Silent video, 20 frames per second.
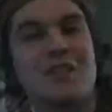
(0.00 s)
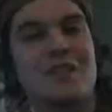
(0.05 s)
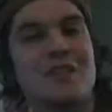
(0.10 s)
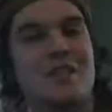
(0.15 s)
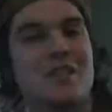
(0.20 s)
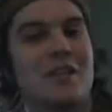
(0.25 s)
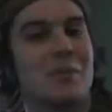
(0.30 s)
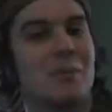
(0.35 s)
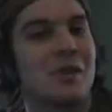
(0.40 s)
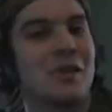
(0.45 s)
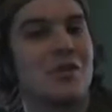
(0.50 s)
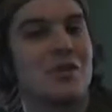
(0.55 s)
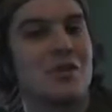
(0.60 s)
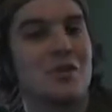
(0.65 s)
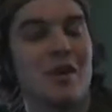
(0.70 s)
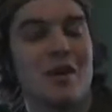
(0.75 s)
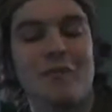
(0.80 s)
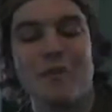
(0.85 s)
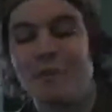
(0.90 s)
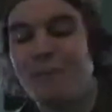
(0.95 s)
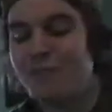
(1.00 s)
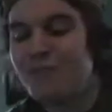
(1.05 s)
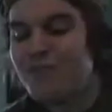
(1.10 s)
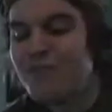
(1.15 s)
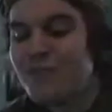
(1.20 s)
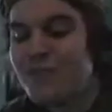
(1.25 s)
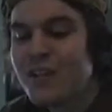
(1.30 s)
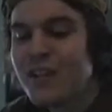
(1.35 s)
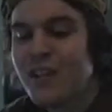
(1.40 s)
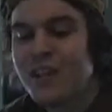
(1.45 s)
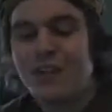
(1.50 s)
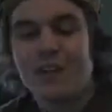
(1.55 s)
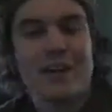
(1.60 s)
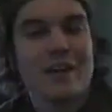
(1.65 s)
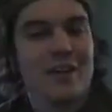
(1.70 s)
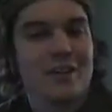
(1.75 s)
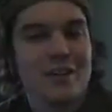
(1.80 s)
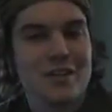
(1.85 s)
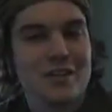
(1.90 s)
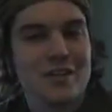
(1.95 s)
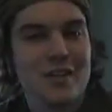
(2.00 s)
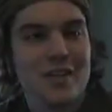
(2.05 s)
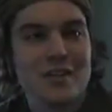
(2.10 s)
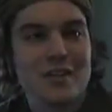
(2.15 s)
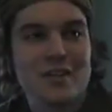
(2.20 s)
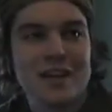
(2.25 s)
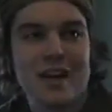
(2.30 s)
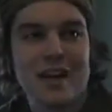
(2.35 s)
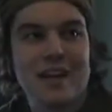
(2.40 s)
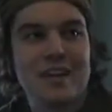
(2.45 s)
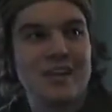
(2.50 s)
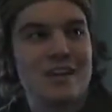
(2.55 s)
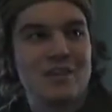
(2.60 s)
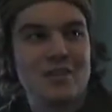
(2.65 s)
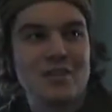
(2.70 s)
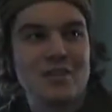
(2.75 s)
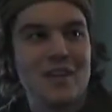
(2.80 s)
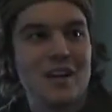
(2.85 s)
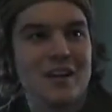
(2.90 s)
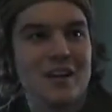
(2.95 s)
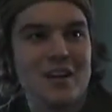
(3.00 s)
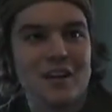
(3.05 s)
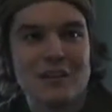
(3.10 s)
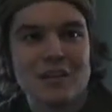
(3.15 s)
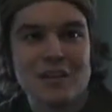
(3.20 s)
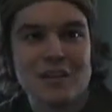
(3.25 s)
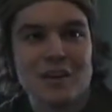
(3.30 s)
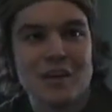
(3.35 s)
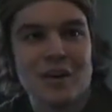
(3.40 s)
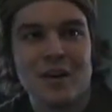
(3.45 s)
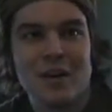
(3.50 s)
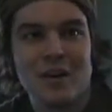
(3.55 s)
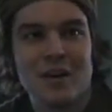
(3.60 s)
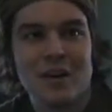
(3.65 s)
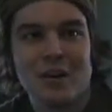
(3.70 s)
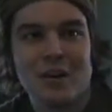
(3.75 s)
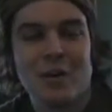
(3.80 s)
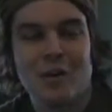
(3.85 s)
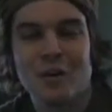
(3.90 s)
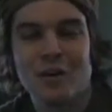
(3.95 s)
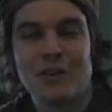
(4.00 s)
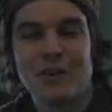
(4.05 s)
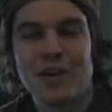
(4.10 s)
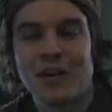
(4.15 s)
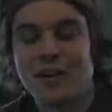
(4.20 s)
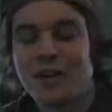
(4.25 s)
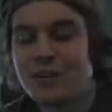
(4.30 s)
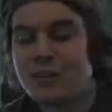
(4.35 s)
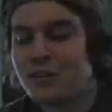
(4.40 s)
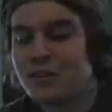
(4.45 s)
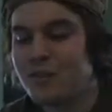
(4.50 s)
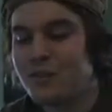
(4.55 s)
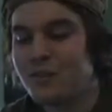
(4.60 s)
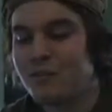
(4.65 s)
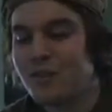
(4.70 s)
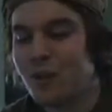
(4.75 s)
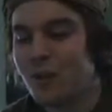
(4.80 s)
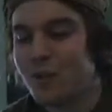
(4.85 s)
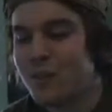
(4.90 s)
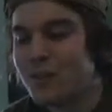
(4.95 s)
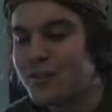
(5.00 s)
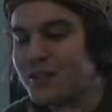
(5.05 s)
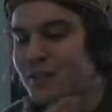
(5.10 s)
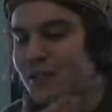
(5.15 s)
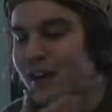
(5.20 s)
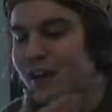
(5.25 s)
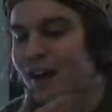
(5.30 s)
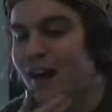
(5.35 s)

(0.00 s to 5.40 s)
You see a picture of him, and Legolas stares at it and just kind of gives it a, you know, what the H moment.